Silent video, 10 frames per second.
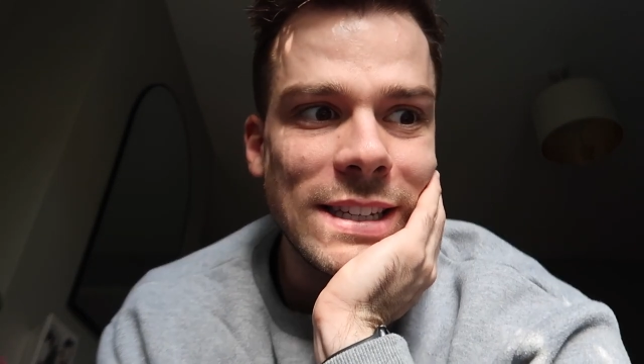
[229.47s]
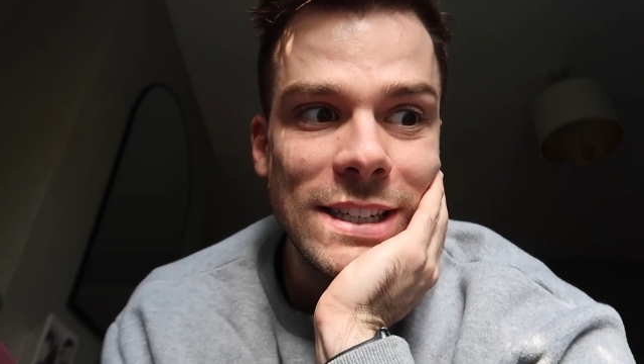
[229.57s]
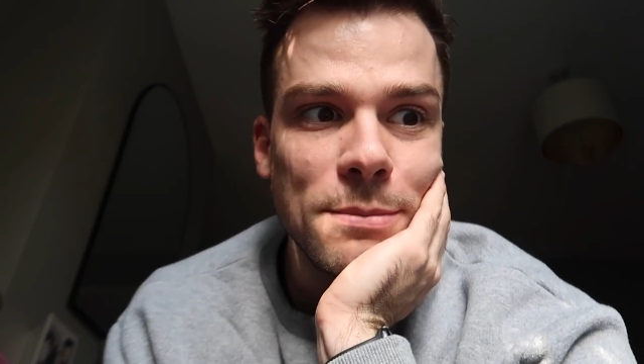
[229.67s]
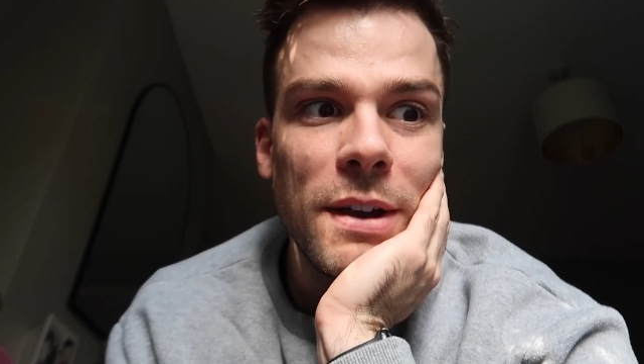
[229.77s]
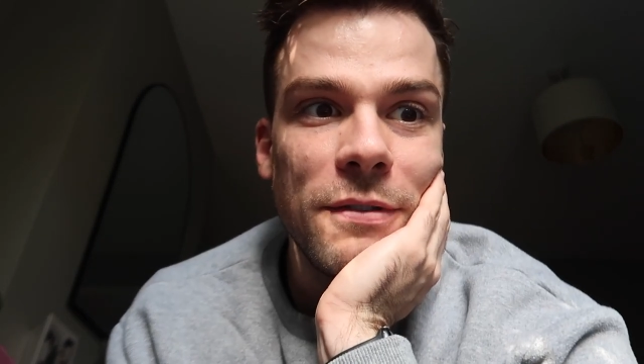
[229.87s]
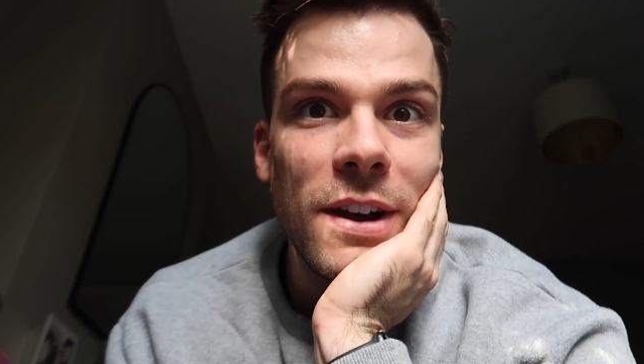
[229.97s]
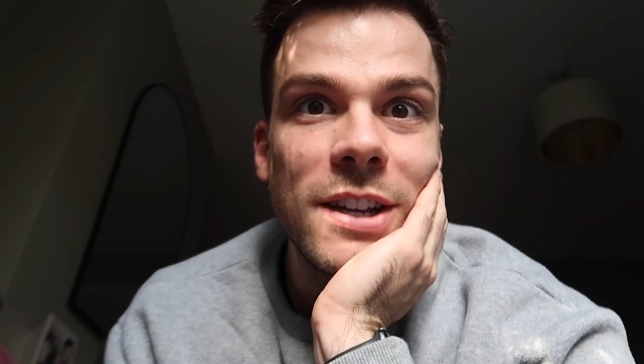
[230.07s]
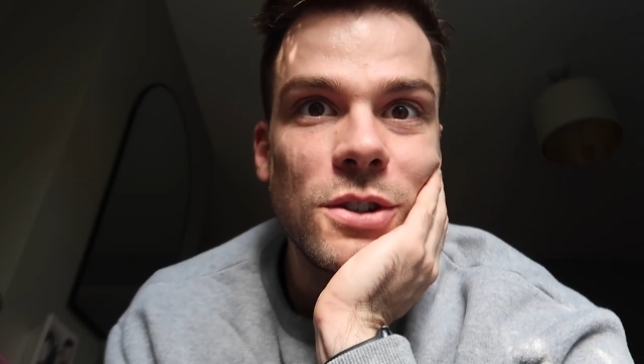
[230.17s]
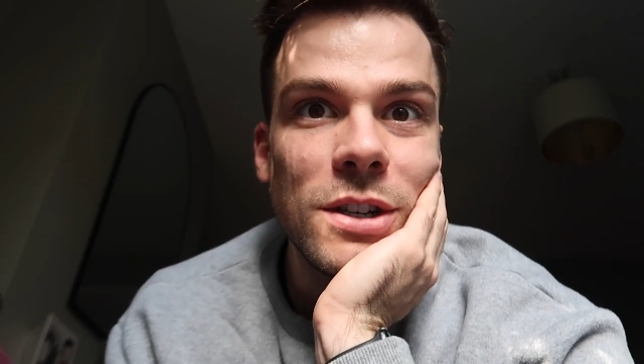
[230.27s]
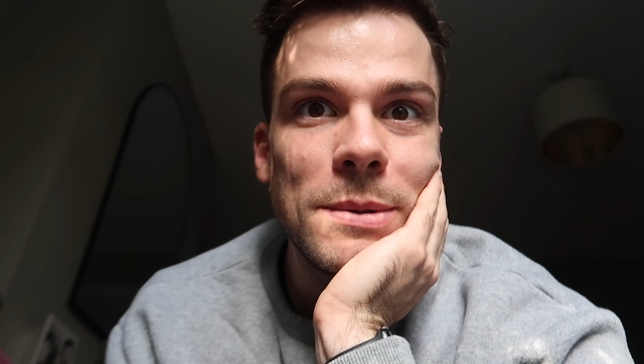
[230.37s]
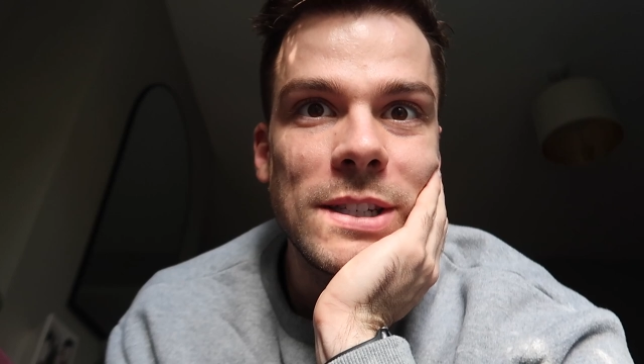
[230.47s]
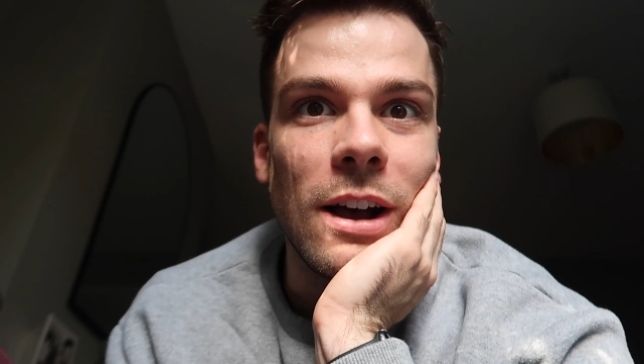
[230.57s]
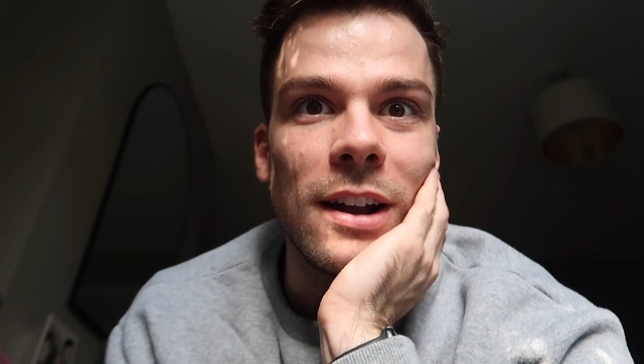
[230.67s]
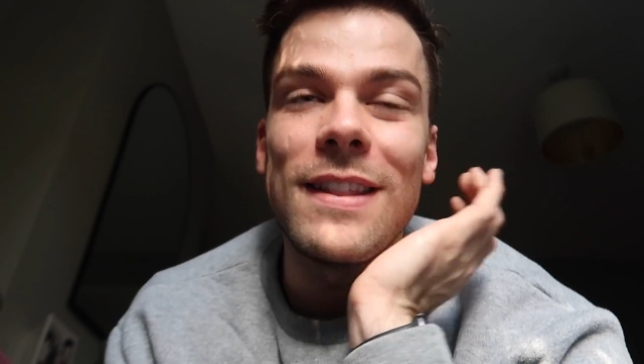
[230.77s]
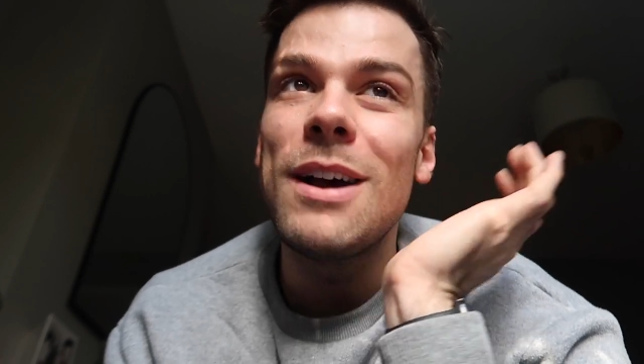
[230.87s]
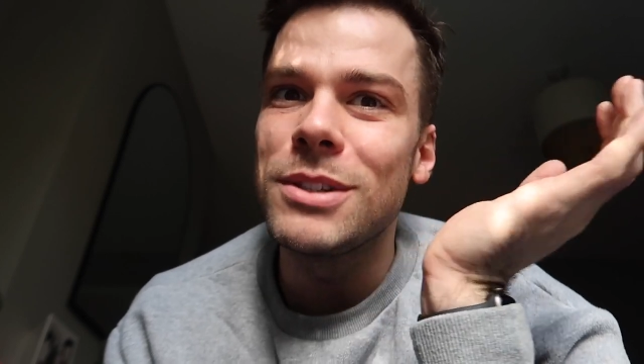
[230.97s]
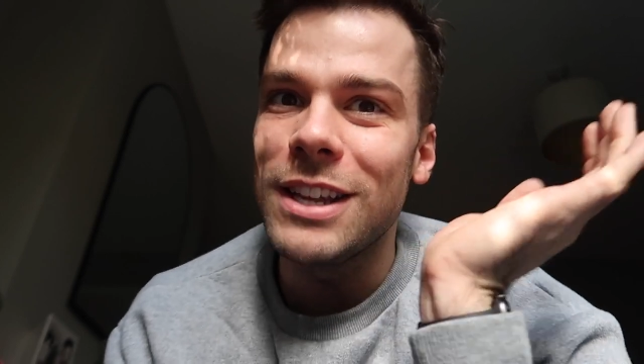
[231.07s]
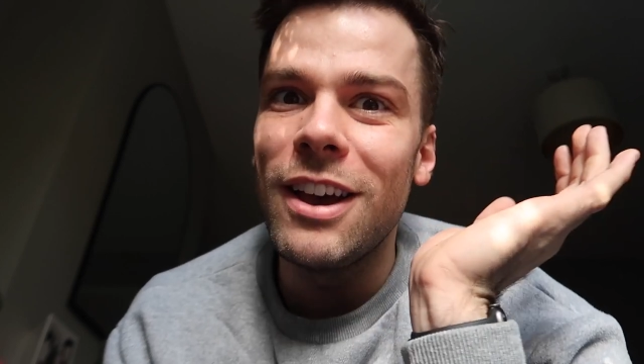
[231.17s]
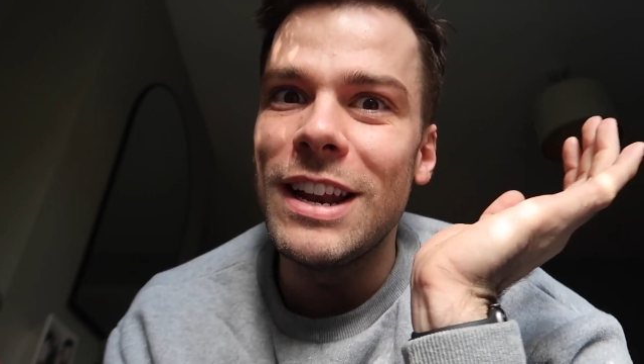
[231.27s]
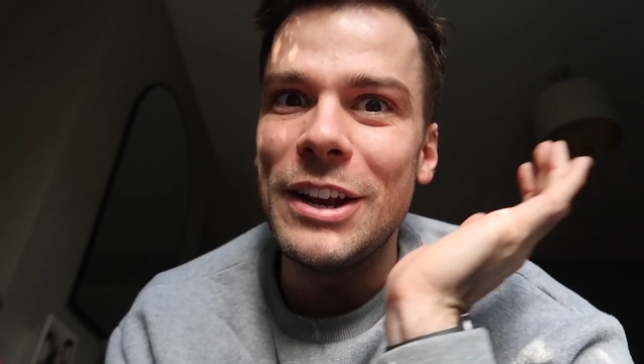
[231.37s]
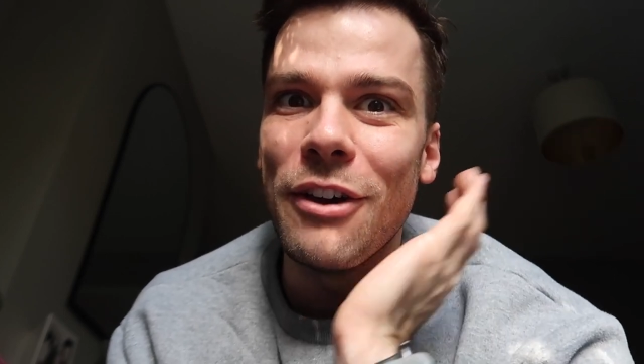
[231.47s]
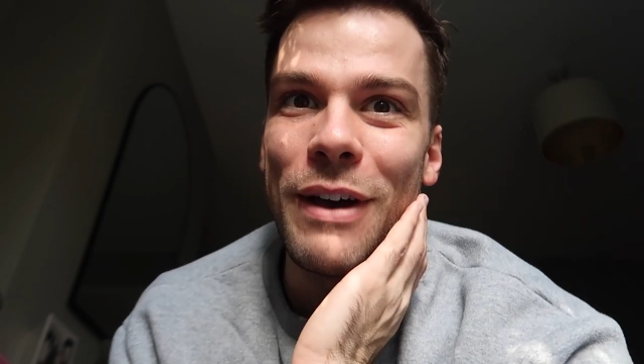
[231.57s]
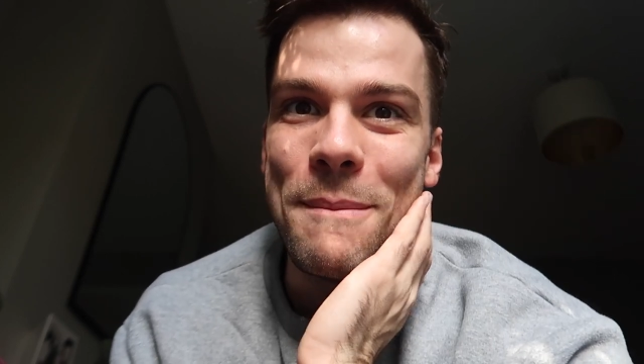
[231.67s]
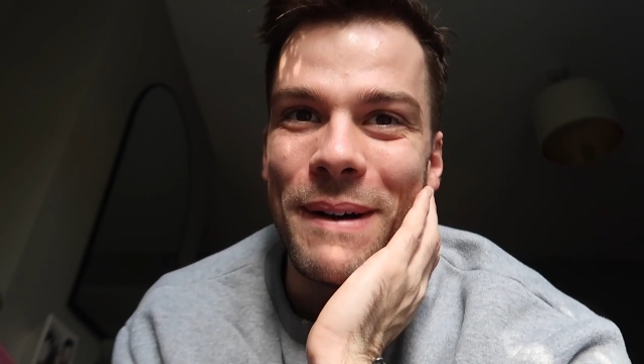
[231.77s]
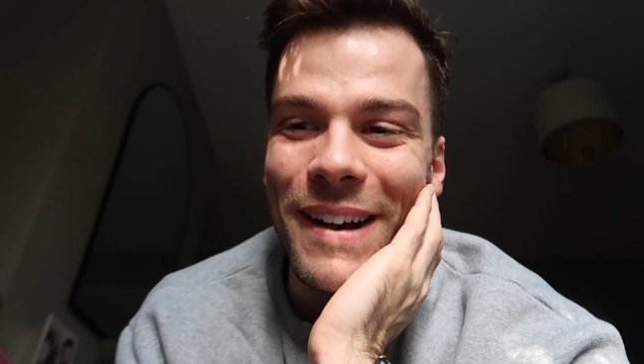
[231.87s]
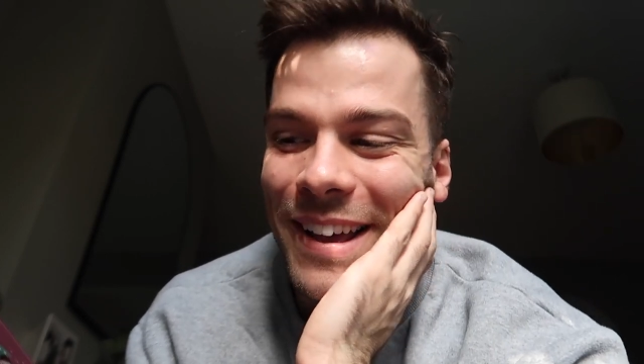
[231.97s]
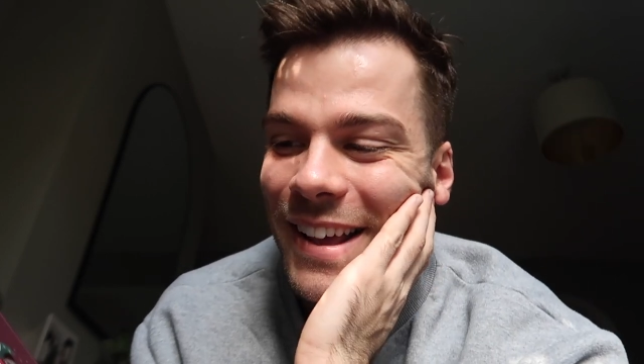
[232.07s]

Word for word: This is my first Christmas card. And that was early November.